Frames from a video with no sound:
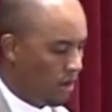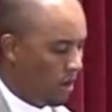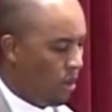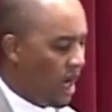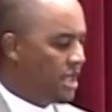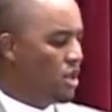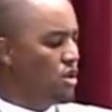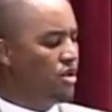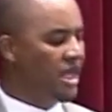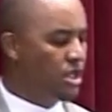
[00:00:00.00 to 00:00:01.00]
Where do
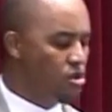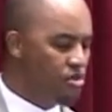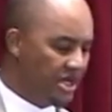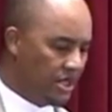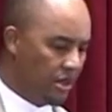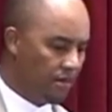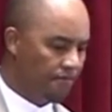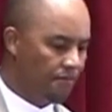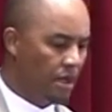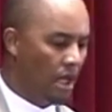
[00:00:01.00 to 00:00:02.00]
you need to risk?
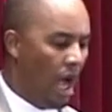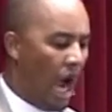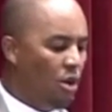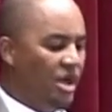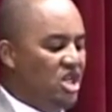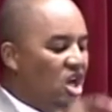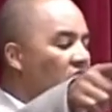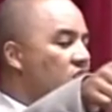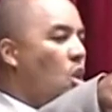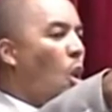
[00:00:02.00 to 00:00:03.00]
How is
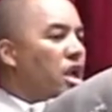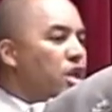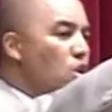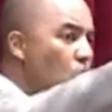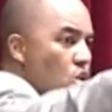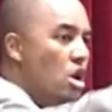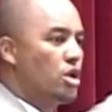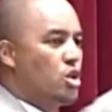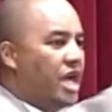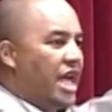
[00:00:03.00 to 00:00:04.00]
God calling you
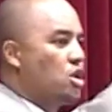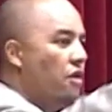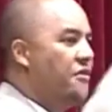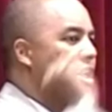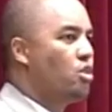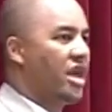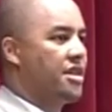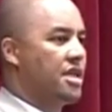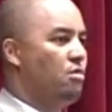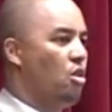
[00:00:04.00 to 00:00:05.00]
to get your feet wet
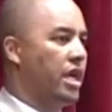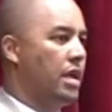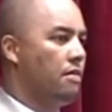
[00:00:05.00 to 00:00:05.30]
this morning?